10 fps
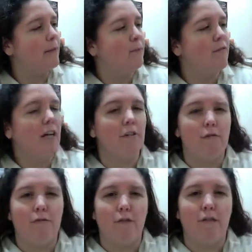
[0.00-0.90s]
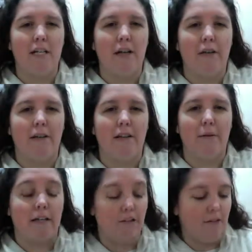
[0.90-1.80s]
we've done a review video on this
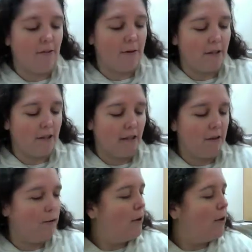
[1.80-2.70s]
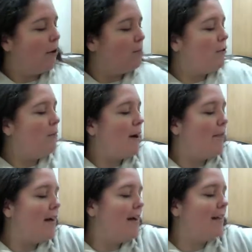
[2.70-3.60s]
one actually, if you want to know more about
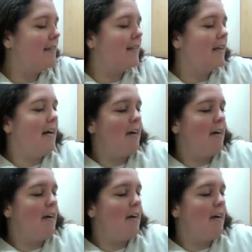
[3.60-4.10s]
that.